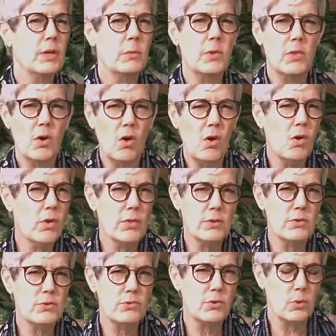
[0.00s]
with all the
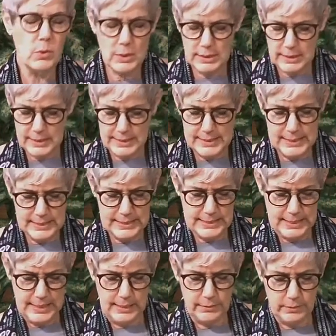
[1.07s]
sordid
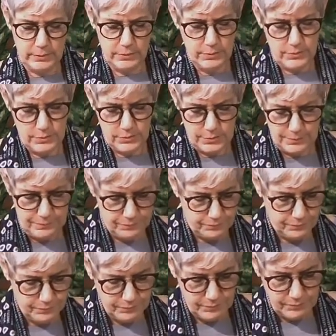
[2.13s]
details.
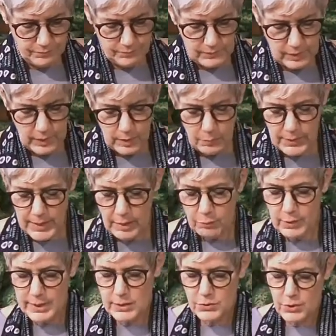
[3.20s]
When they
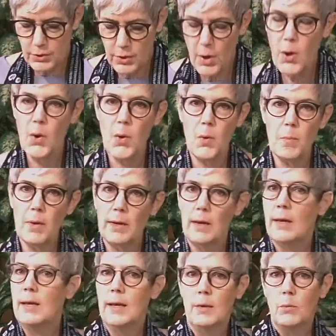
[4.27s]
reach their home,
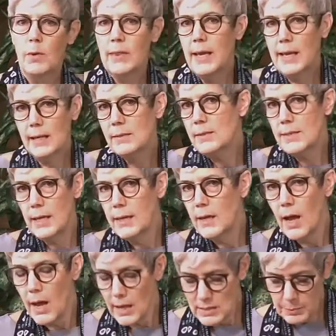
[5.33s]
well, they extend
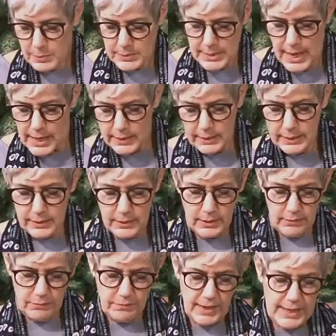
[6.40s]
hospitality to
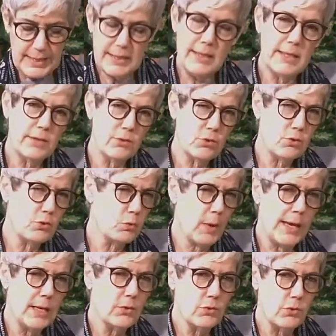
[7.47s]
invite this
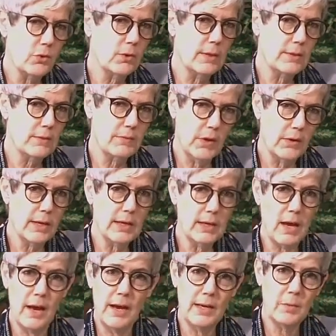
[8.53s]
stranger, this very
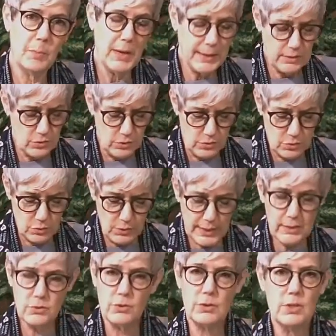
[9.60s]
kind, patient
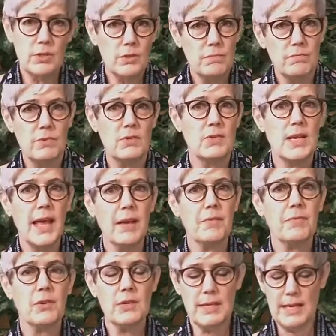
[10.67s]
stranger, to stay
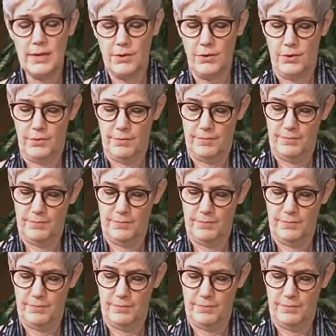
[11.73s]
for dinner.